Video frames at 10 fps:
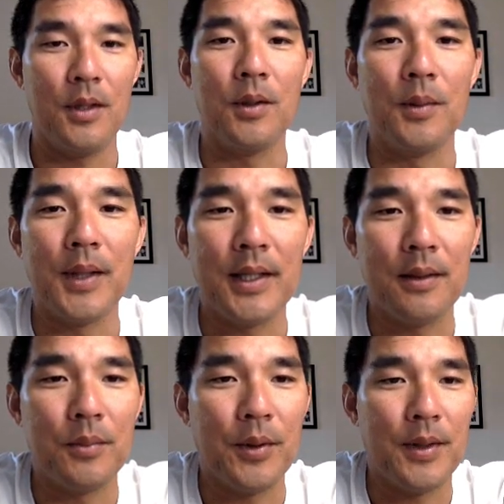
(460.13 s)
Oh, I
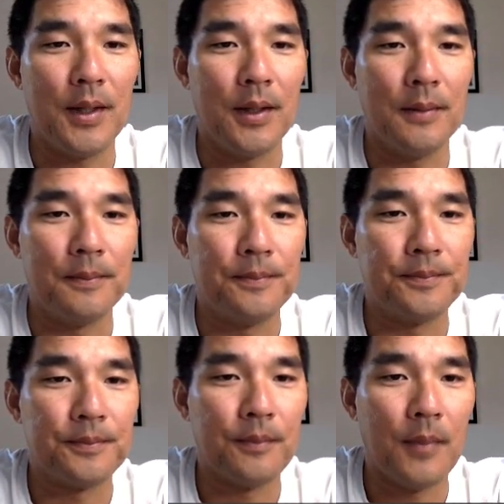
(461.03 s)
didn't put the uh,
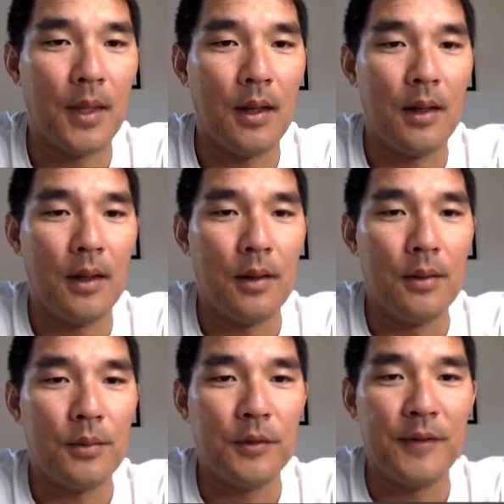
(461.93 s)

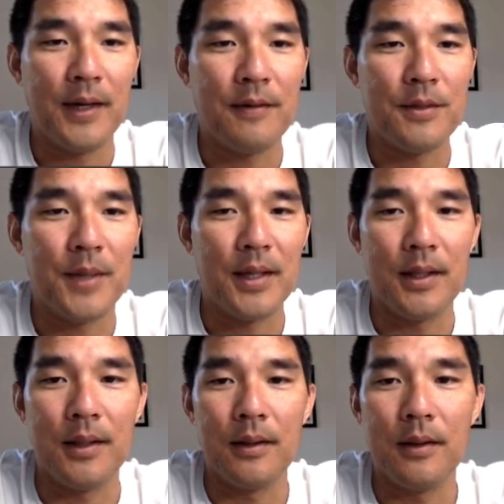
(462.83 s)
moving average
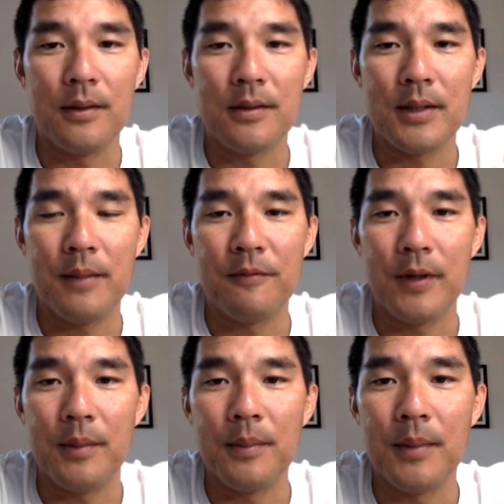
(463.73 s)
back in on this time frame.